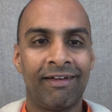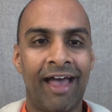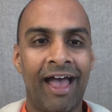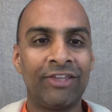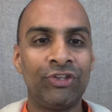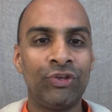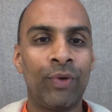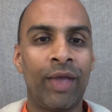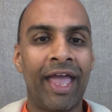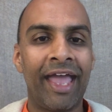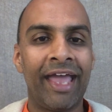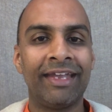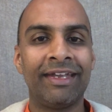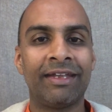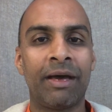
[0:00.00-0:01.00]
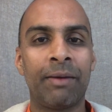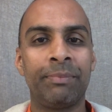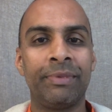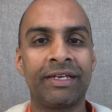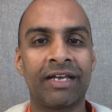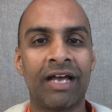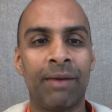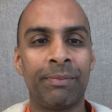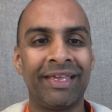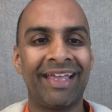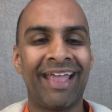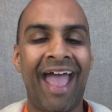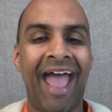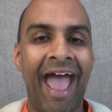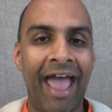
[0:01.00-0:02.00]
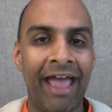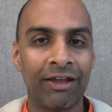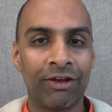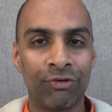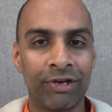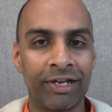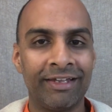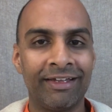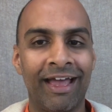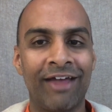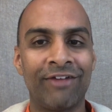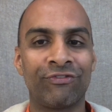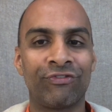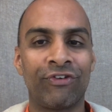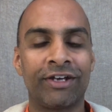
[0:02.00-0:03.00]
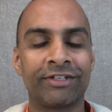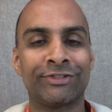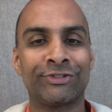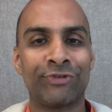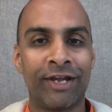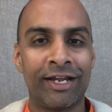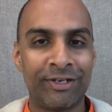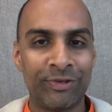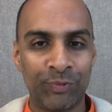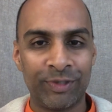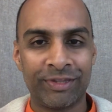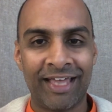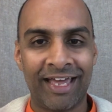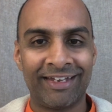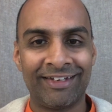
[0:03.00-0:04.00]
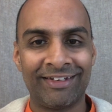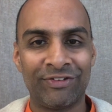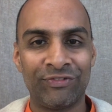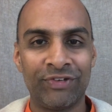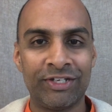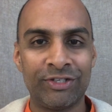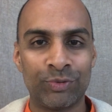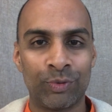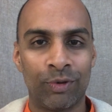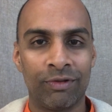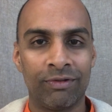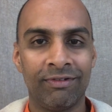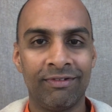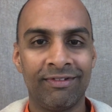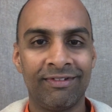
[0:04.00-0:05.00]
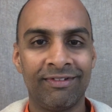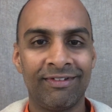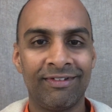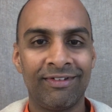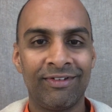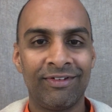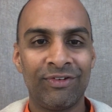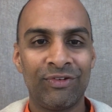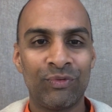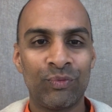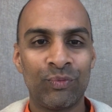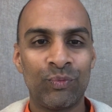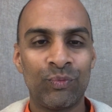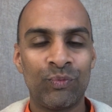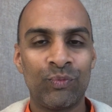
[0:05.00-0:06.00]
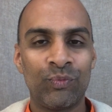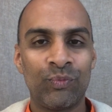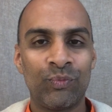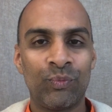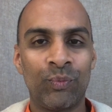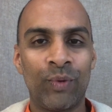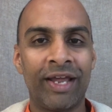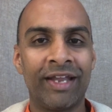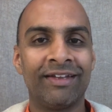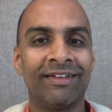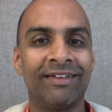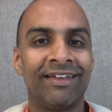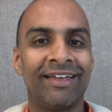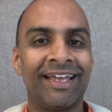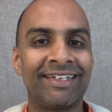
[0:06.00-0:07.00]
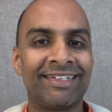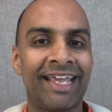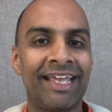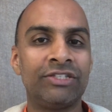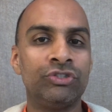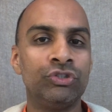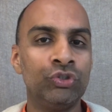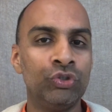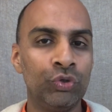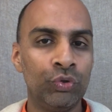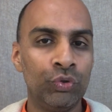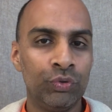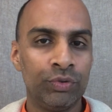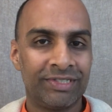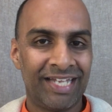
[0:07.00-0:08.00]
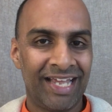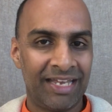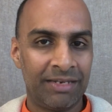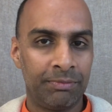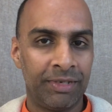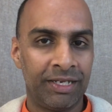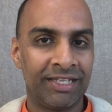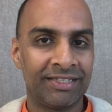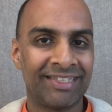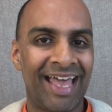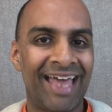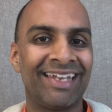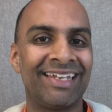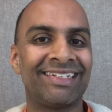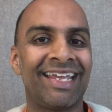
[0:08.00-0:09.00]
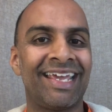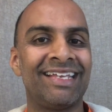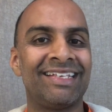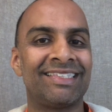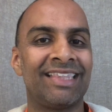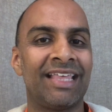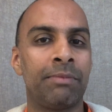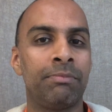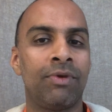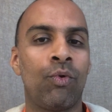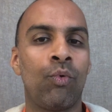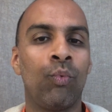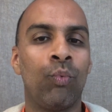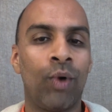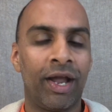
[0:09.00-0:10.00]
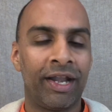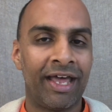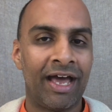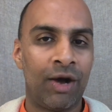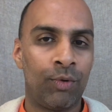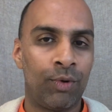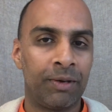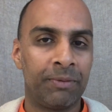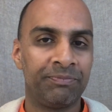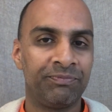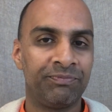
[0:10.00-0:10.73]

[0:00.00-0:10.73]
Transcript: And you end up becoming angry and frustrated with that individual when it takes you 10 minutes and it takes them 1 hour.